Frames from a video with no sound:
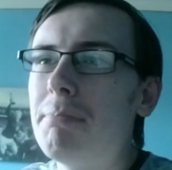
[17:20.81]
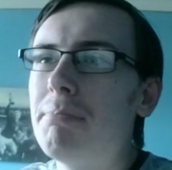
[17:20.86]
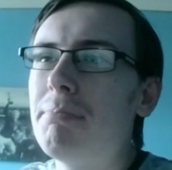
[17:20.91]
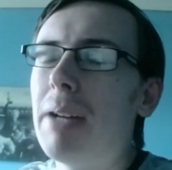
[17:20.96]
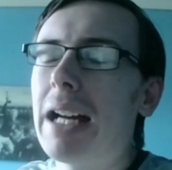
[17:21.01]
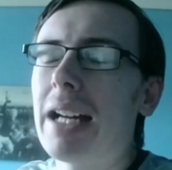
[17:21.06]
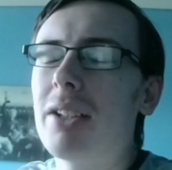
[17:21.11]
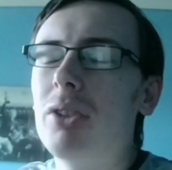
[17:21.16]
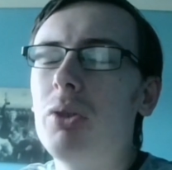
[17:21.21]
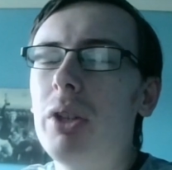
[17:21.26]

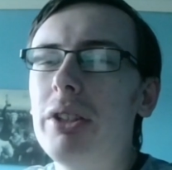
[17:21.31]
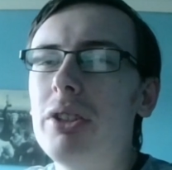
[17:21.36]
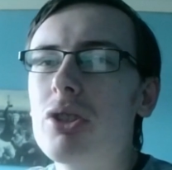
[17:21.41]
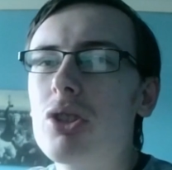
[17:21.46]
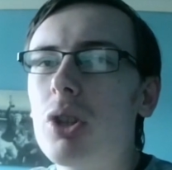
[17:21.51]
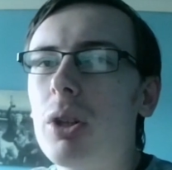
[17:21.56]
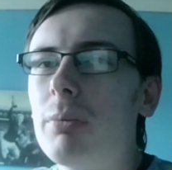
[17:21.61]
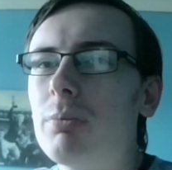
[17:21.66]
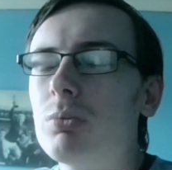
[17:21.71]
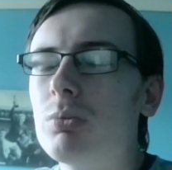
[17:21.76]
back when
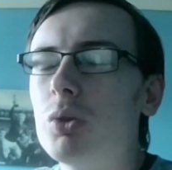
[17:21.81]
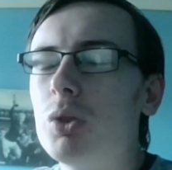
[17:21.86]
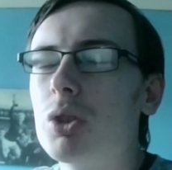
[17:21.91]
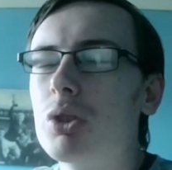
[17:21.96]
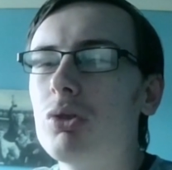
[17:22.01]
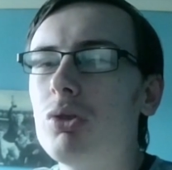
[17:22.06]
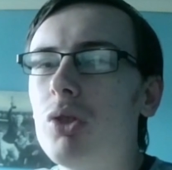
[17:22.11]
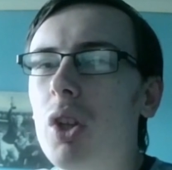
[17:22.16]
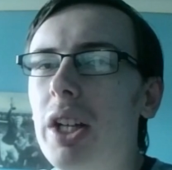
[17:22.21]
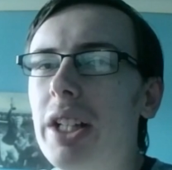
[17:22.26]
Trump was
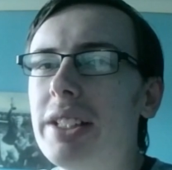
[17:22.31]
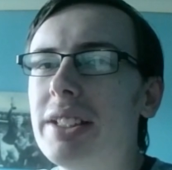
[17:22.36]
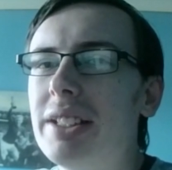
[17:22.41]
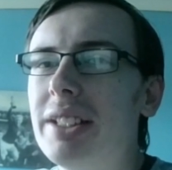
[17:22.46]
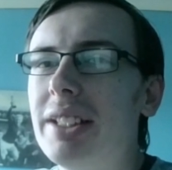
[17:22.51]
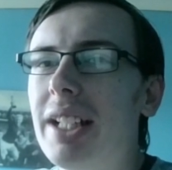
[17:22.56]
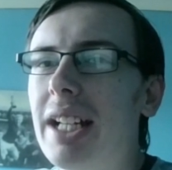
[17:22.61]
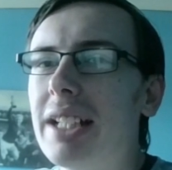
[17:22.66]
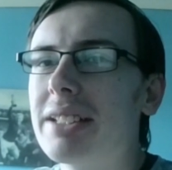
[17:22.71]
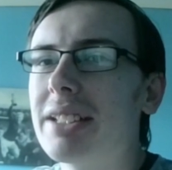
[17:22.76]

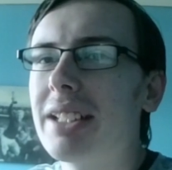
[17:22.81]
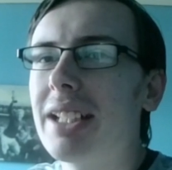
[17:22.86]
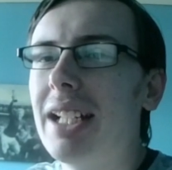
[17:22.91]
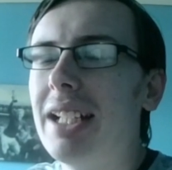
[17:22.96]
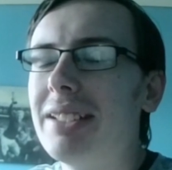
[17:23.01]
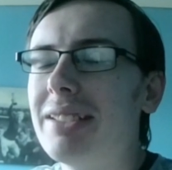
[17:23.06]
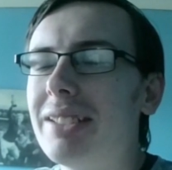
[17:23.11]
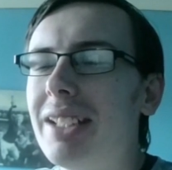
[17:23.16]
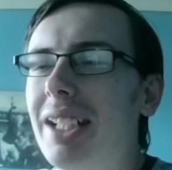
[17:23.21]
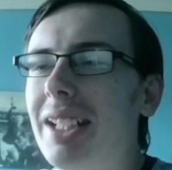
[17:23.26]
rising as a
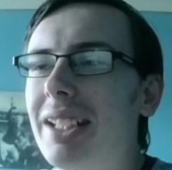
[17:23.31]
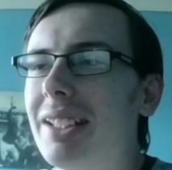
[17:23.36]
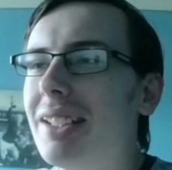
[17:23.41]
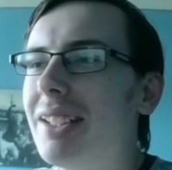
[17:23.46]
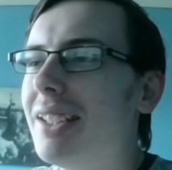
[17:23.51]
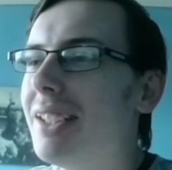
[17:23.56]
candidate.